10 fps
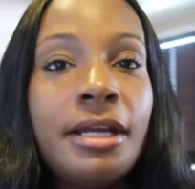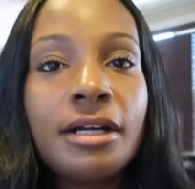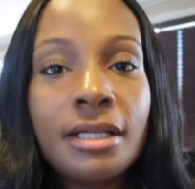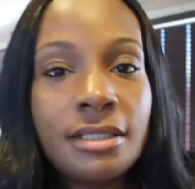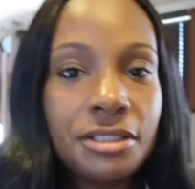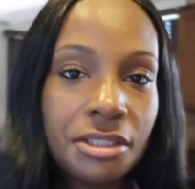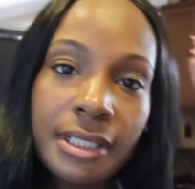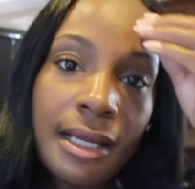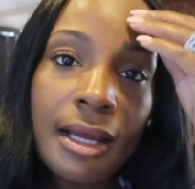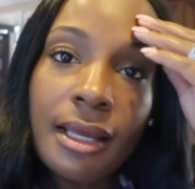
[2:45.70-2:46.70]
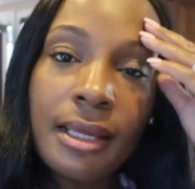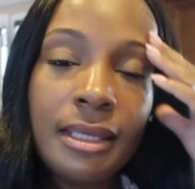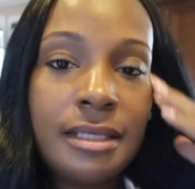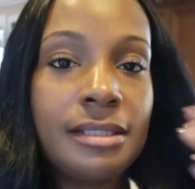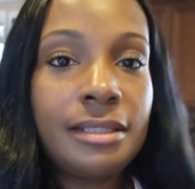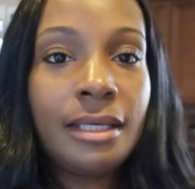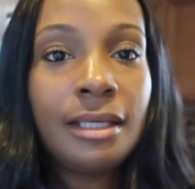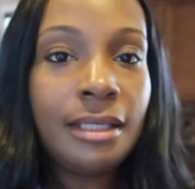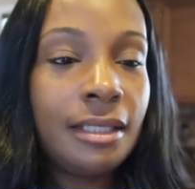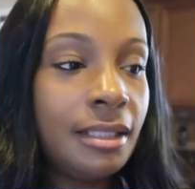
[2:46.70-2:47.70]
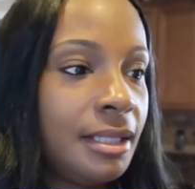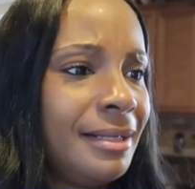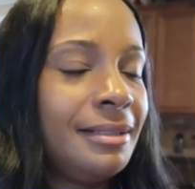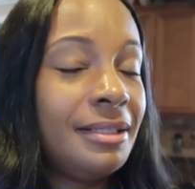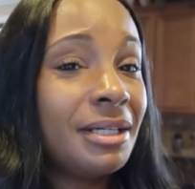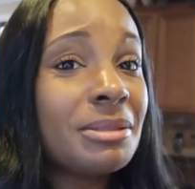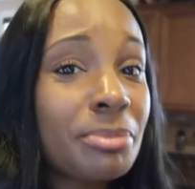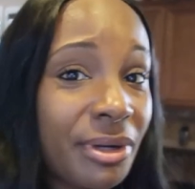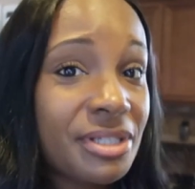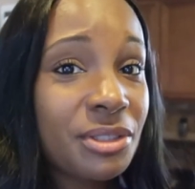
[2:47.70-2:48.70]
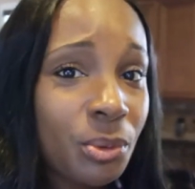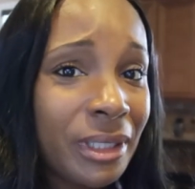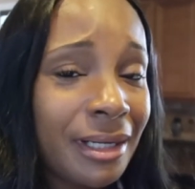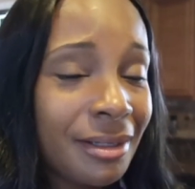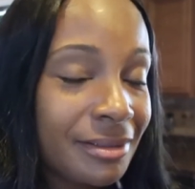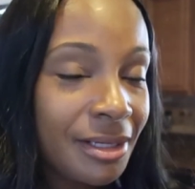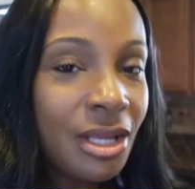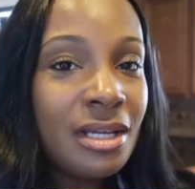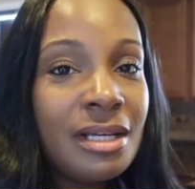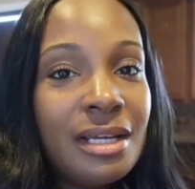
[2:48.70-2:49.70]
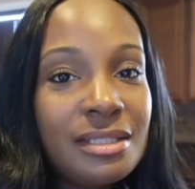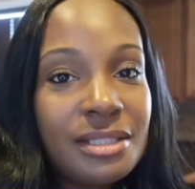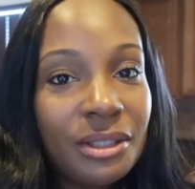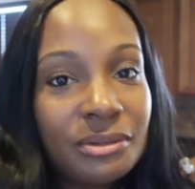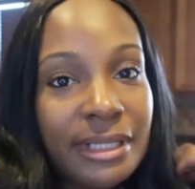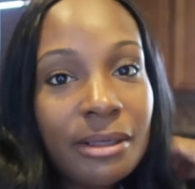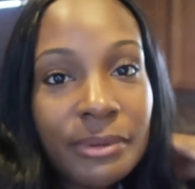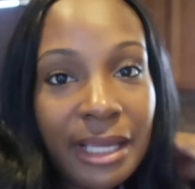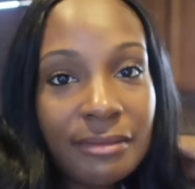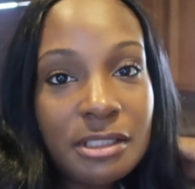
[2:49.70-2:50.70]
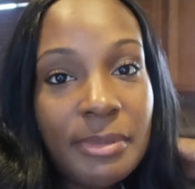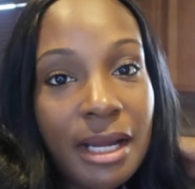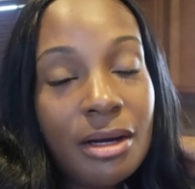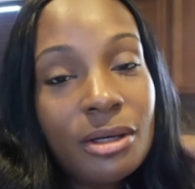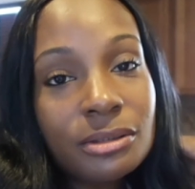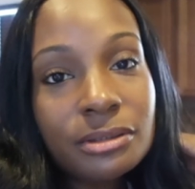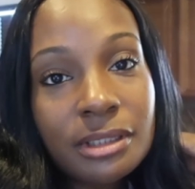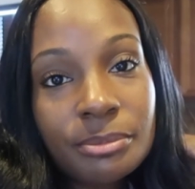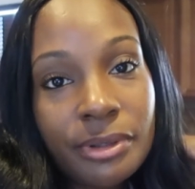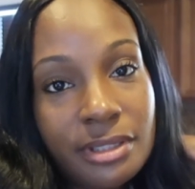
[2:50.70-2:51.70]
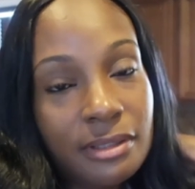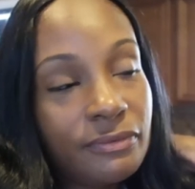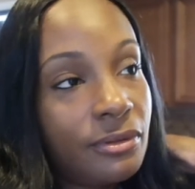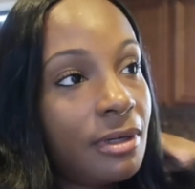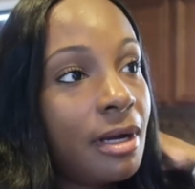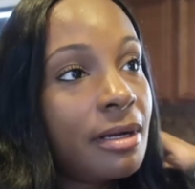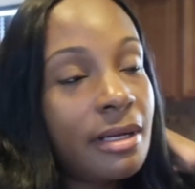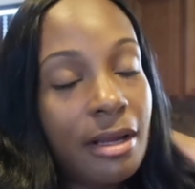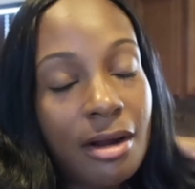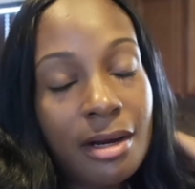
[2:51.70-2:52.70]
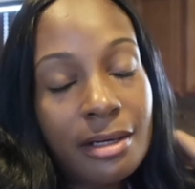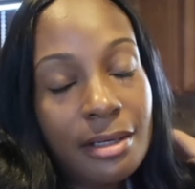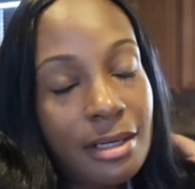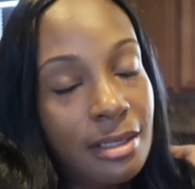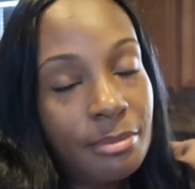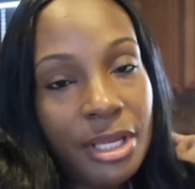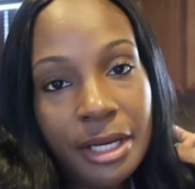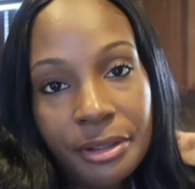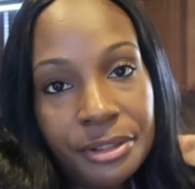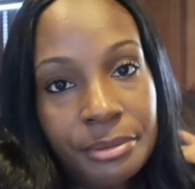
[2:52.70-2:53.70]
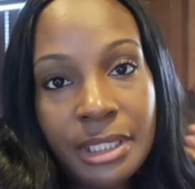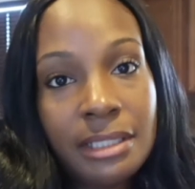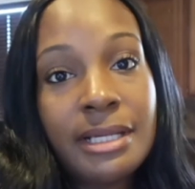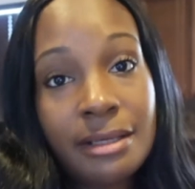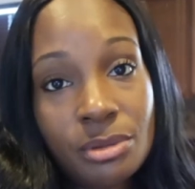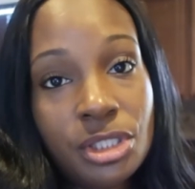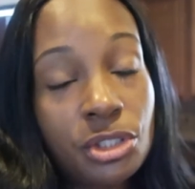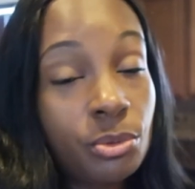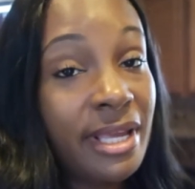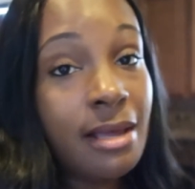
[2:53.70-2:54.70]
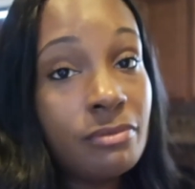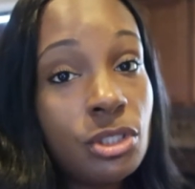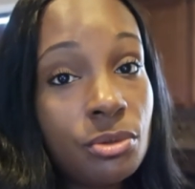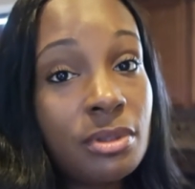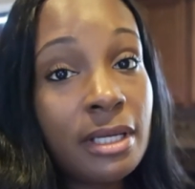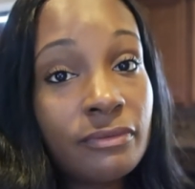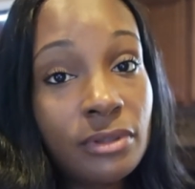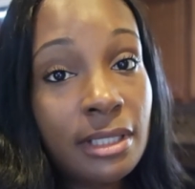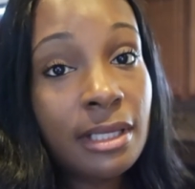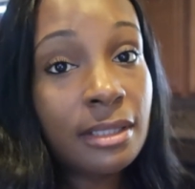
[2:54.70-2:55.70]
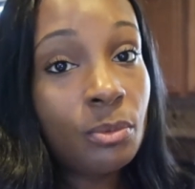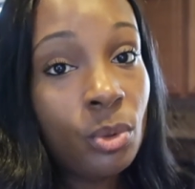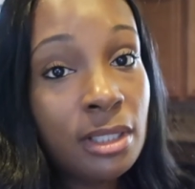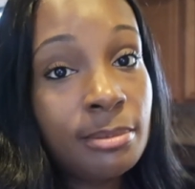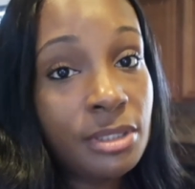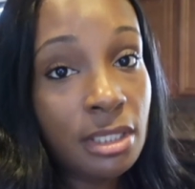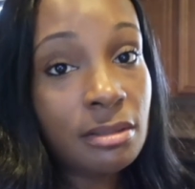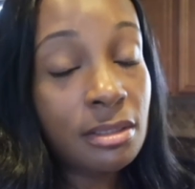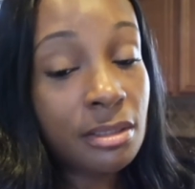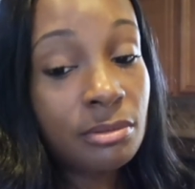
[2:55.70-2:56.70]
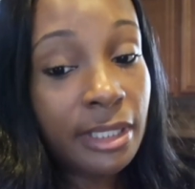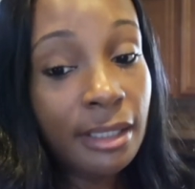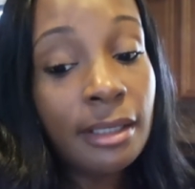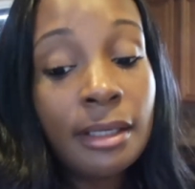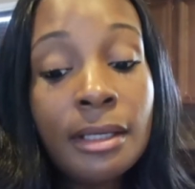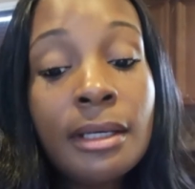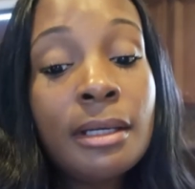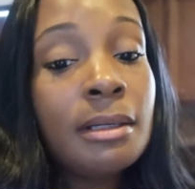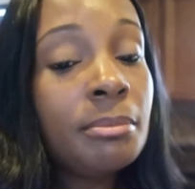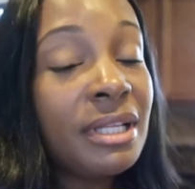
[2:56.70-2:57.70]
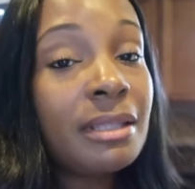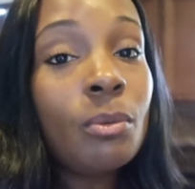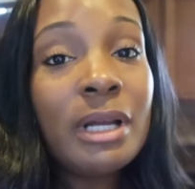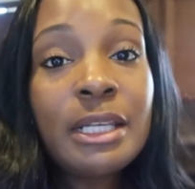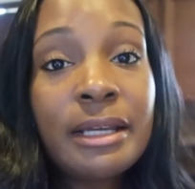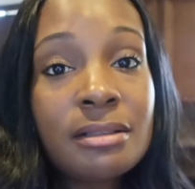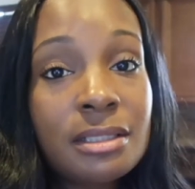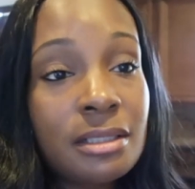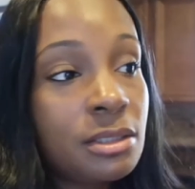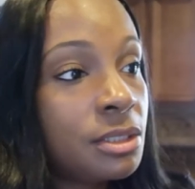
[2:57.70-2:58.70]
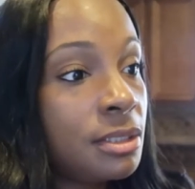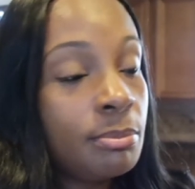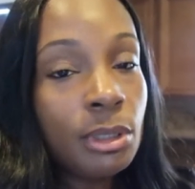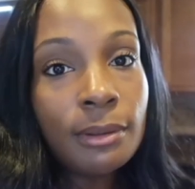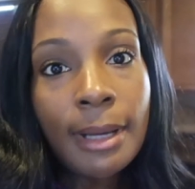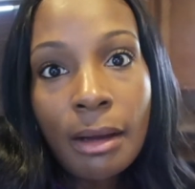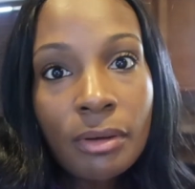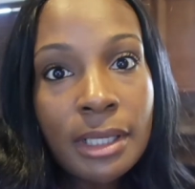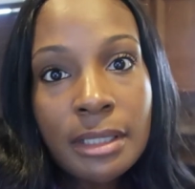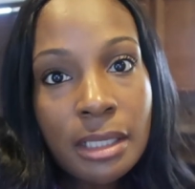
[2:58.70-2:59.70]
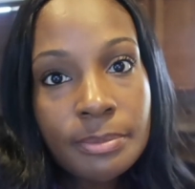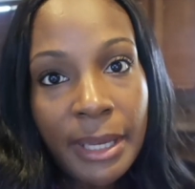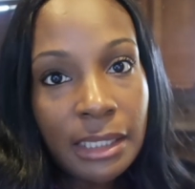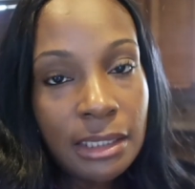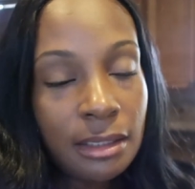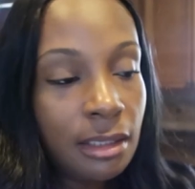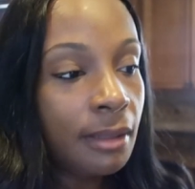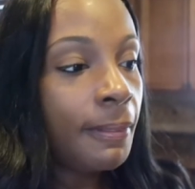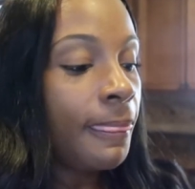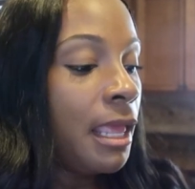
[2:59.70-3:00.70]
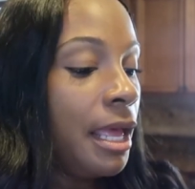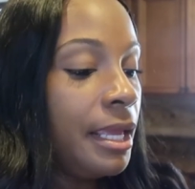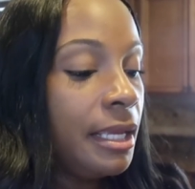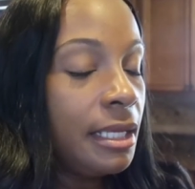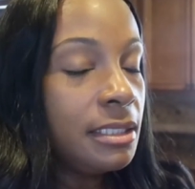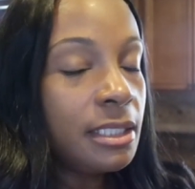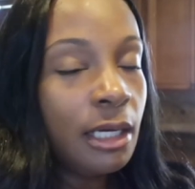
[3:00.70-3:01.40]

air conditioning guy, and he said that the compressor went out so now we have to buy a whole new compressor for our, our um, air unit downstairs. We have two, thankfully that the one upstairs is okay. But the one downstairs just blew out unexpectedly. And